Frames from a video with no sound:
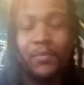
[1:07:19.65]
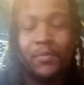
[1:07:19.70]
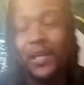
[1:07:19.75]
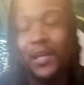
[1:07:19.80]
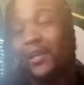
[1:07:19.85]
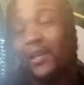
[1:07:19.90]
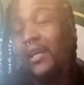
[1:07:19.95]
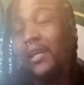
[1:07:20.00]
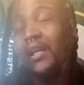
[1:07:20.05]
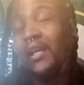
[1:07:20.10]

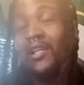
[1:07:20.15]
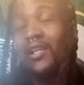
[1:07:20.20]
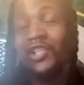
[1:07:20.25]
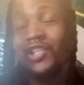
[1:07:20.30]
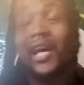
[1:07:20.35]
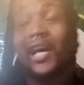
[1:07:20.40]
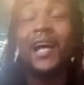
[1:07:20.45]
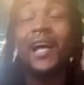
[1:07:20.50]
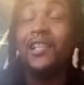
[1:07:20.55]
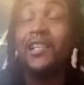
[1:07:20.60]
But
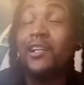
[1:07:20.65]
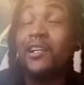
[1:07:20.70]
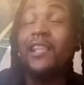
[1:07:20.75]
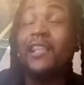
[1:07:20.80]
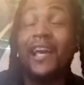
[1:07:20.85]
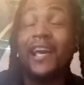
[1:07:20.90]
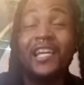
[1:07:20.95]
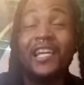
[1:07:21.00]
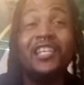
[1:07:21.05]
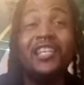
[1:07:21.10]
Ja looked
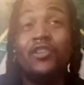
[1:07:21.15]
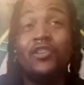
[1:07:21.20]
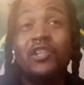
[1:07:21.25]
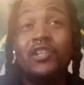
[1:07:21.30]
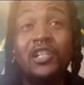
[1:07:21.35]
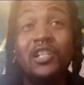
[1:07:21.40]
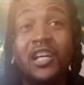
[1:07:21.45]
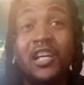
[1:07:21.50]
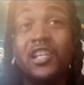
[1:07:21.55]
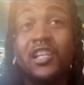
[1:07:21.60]
like he's
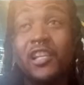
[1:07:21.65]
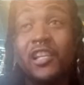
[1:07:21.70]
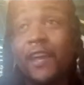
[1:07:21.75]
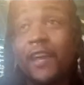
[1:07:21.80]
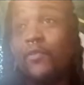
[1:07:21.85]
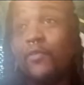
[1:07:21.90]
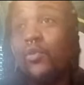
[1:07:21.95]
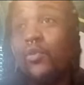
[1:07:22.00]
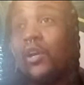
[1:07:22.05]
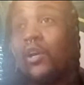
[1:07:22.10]
on another
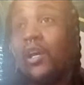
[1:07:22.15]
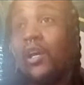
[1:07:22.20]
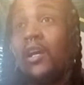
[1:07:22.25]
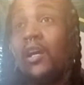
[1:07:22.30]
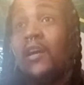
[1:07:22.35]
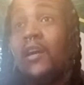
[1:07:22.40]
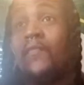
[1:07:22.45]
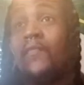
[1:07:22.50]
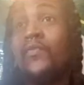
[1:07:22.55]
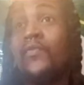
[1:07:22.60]
level.
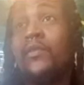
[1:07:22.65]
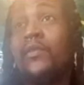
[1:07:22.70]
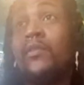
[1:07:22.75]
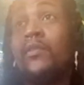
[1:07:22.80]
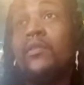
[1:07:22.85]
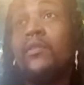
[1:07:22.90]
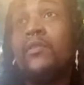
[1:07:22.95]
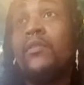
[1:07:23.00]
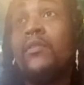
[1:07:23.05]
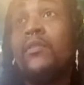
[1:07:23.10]

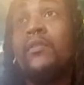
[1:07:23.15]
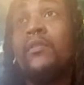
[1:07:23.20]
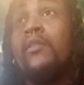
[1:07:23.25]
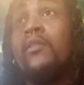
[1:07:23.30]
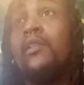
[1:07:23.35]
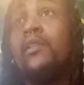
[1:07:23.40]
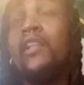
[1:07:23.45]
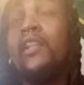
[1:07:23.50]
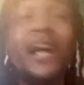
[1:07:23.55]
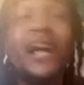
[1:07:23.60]

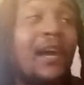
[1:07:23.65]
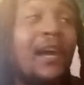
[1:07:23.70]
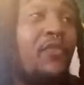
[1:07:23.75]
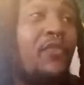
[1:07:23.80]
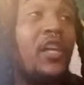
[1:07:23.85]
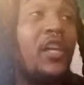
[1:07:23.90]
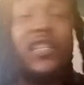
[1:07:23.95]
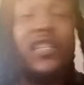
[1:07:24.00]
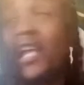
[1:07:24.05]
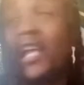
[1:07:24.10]
Love
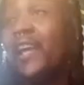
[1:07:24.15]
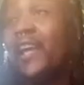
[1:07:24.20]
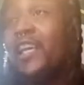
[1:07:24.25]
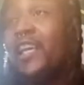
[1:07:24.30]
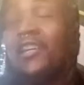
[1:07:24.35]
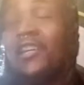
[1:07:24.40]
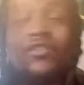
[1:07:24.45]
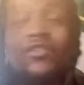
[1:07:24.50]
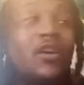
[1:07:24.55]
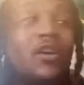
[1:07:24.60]
looks like
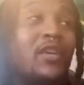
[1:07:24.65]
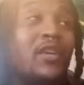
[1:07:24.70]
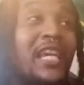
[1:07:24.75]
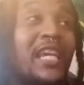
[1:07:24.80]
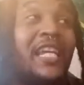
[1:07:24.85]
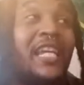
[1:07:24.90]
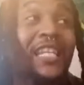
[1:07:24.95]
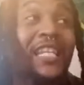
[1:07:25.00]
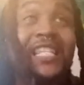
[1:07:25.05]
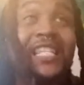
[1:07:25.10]
he,
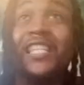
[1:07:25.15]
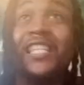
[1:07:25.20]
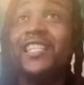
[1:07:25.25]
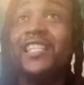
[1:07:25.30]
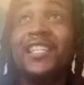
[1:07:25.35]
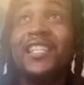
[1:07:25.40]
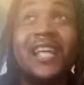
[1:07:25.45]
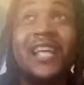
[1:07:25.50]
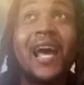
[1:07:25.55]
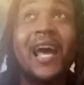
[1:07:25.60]
again, this is
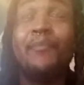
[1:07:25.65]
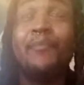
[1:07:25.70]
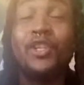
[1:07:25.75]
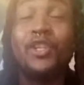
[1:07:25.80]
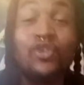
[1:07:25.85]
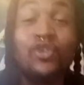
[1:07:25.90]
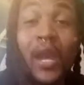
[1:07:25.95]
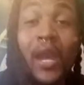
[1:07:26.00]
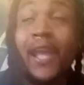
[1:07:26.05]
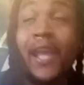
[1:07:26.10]
the time to
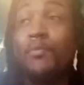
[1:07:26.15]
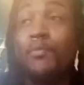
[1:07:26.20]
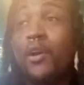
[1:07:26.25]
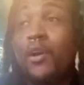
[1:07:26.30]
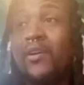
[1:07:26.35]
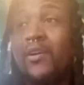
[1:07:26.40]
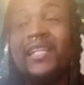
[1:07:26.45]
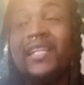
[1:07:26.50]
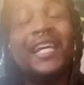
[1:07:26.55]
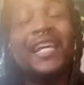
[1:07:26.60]
strike,
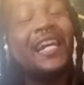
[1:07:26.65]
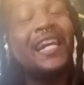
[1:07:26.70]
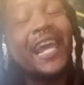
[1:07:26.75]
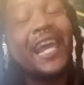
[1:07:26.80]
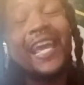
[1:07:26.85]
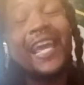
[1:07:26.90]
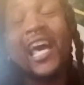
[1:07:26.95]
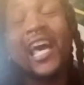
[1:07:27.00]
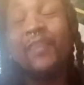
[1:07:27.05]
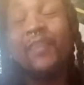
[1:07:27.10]
bro. And then it
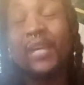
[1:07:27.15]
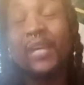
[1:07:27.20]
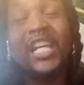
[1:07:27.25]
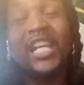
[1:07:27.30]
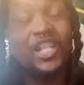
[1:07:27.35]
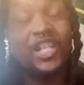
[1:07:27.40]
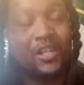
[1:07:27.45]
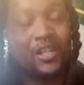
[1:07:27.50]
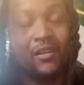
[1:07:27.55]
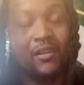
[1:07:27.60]
ain't got to be
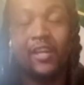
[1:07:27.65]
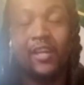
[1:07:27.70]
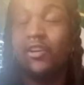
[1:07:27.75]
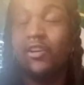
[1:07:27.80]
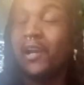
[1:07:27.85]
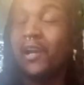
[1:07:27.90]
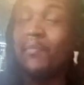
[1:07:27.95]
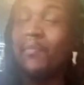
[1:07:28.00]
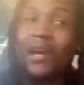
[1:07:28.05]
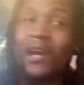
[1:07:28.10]
this year. I
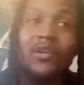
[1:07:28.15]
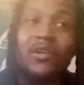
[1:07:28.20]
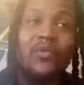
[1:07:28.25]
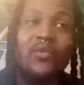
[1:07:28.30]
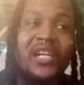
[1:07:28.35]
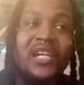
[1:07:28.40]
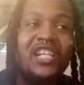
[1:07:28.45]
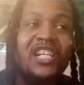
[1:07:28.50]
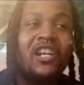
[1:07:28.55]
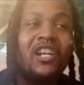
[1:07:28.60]
know everybody want to
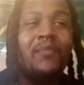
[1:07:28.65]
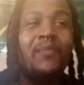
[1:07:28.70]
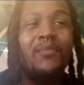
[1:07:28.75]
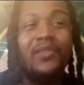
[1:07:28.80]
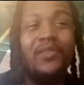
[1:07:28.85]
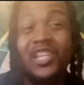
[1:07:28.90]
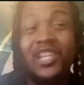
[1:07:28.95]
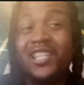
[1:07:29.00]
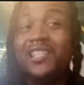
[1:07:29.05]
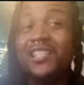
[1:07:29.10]
win this year,
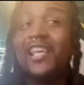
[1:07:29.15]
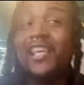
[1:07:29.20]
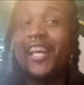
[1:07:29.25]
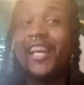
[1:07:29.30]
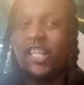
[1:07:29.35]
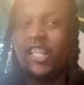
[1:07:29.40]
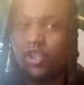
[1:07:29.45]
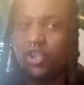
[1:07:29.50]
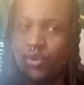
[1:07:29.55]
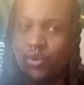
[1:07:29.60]
but this is
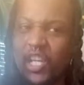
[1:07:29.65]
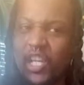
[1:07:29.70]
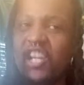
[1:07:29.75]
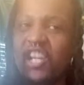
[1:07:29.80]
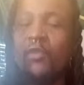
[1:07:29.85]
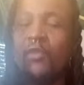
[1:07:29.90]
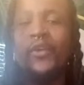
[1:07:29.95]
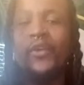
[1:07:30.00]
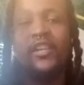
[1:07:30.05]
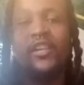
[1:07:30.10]
like a
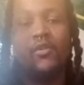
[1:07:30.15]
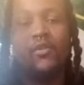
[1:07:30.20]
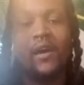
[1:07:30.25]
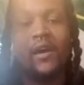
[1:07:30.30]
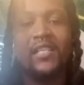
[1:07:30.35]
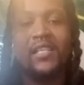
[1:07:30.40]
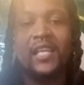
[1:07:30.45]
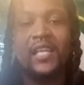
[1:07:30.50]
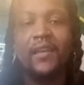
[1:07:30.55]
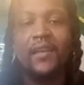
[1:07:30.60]
3-year window,
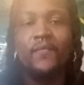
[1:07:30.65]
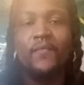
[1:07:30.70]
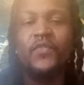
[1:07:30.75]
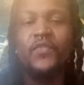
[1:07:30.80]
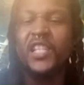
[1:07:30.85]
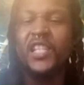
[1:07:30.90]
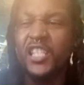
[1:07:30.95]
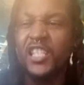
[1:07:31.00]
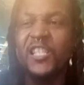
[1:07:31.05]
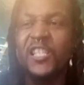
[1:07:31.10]
I say.
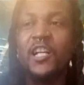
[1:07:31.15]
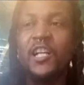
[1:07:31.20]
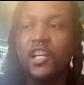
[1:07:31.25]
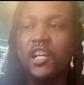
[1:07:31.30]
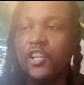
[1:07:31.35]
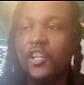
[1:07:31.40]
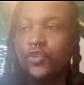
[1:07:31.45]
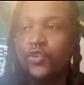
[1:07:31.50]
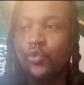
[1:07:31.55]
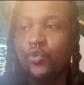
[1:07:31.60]
This is a
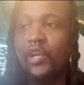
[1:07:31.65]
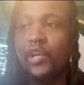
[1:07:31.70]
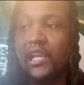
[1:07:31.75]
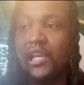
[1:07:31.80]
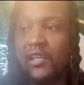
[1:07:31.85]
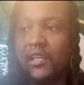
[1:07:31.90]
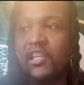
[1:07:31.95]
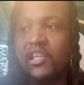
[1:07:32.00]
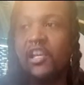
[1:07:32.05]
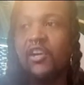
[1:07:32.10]
good
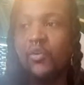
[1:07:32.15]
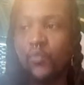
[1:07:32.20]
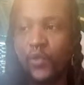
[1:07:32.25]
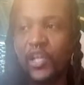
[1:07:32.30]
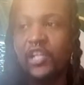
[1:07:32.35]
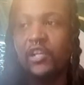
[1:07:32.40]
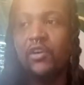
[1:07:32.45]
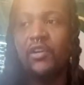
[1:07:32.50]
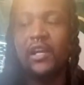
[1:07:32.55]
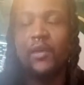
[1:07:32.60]
3-year
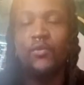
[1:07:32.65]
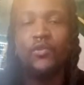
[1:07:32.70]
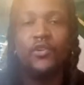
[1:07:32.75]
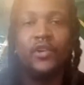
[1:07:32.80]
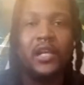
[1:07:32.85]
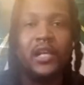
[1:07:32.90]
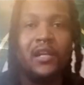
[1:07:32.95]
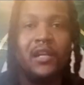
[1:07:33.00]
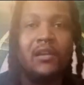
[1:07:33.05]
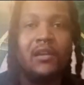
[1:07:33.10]
window that
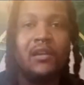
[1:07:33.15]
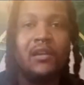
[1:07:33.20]
we're in.